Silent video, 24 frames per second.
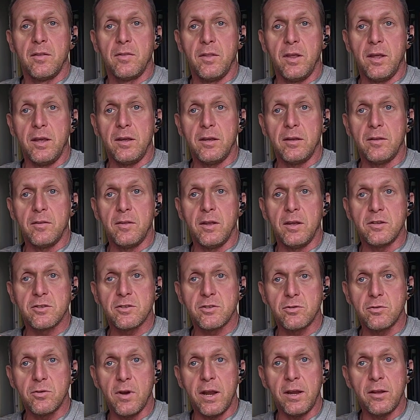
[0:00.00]
They
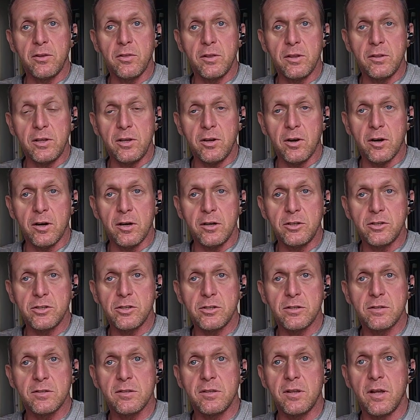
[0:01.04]
strengthen the
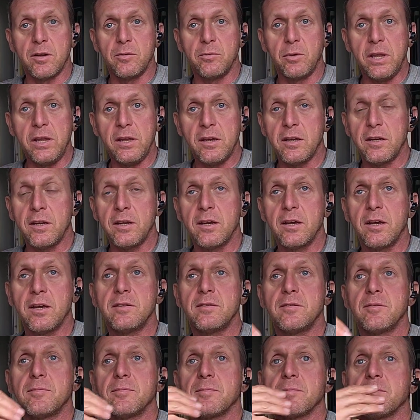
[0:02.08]
arch instead of weakening
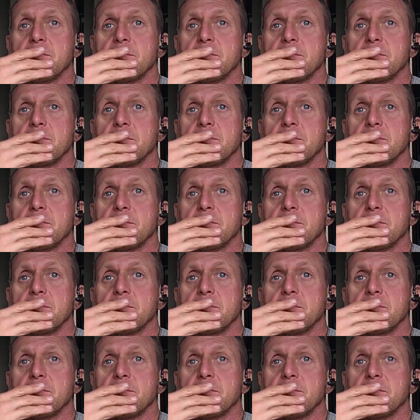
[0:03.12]
it.